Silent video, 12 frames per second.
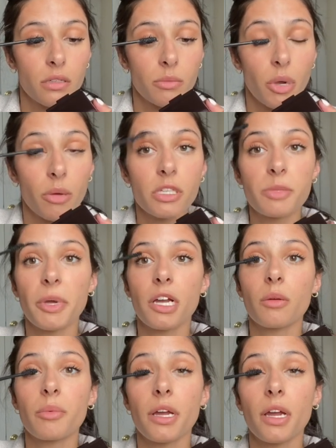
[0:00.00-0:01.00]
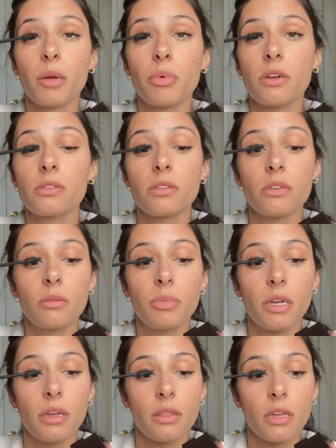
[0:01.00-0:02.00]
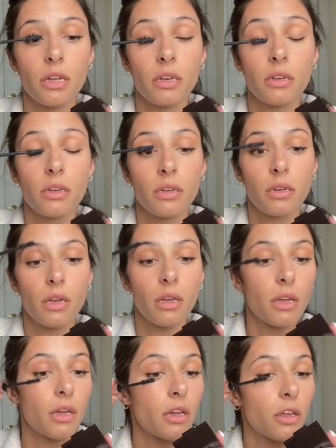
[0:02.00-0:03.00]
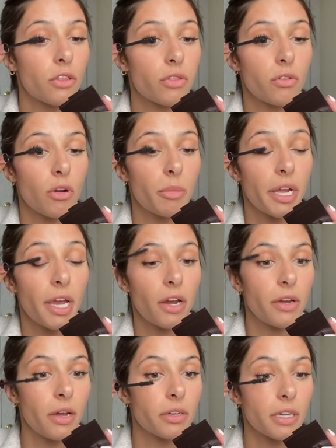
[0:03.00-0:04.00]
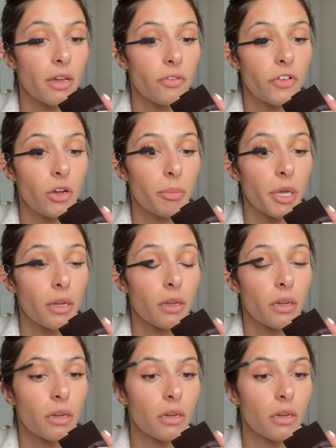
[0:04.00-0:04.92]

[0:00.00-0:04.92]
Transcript: Probably spike up my eyebrows a little bit and then throw my hair down and get filming.